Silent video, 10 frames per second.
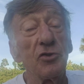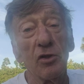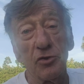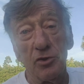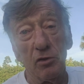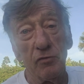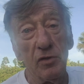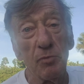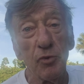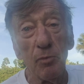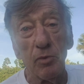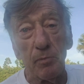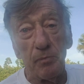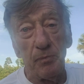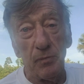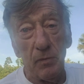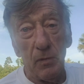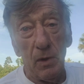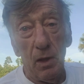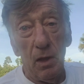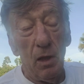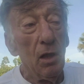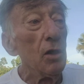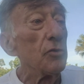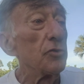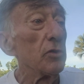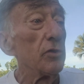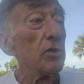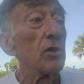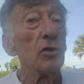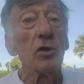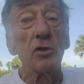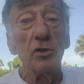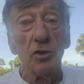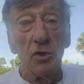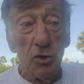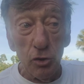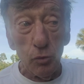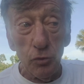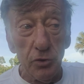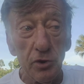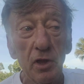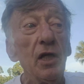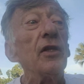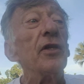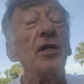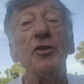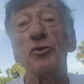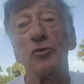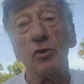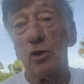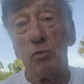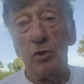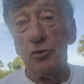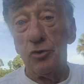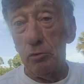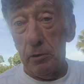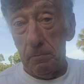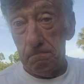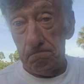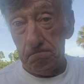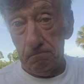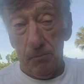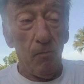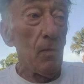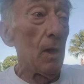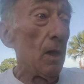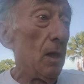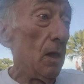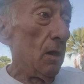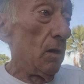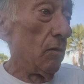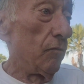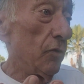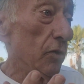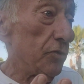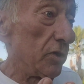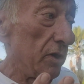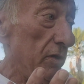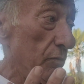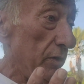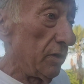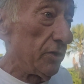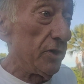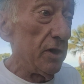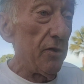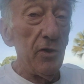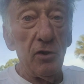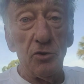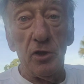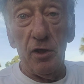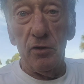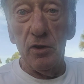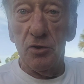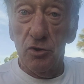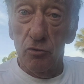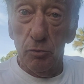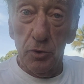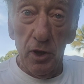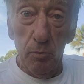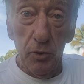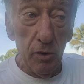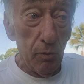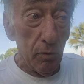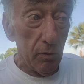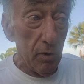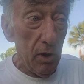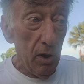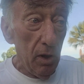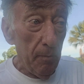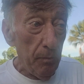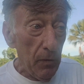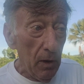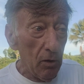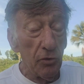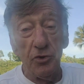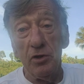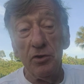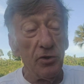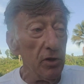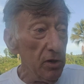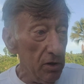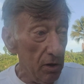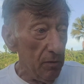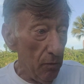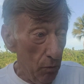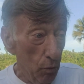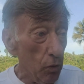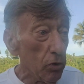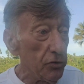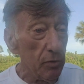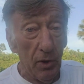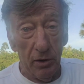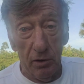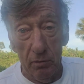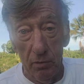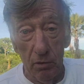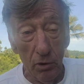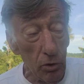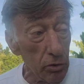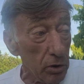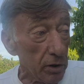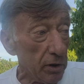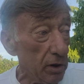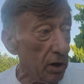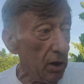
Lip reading: he's not solving the problem. So you can only deduce that he doesn't know what he's doing. Unfortunately, when you say things like this, you upset people. Because he's the waterman, locally.